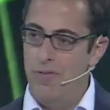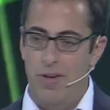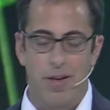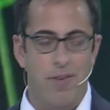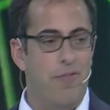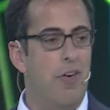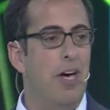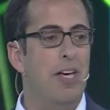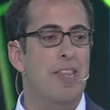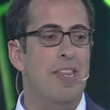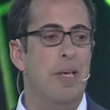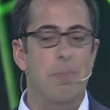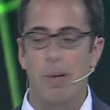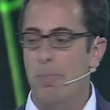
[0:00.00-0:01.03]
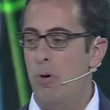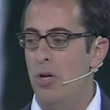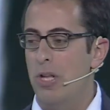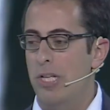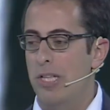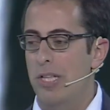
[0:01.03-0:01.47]
a very simple
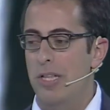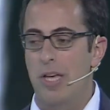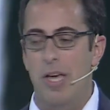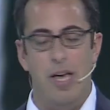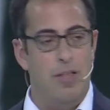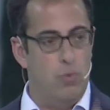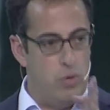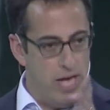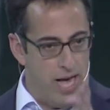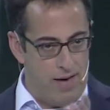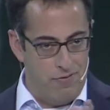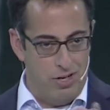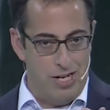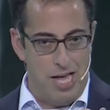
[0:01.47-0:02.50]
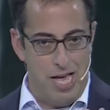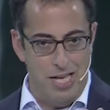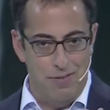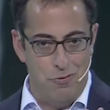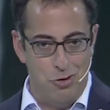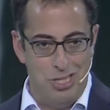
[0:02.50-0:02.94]
product in the end. We have a
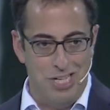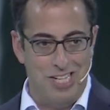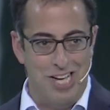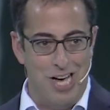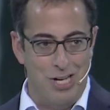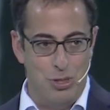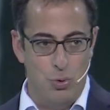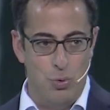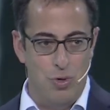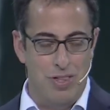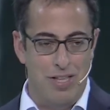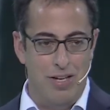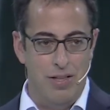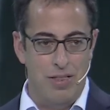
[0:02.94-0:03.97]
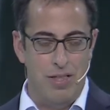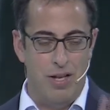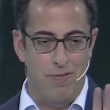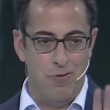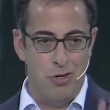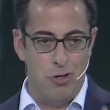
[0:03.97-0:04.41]
lane for the car to steer
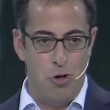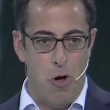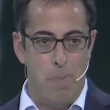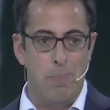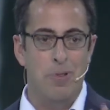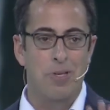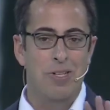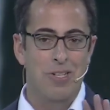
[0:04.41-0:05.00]
itself stop,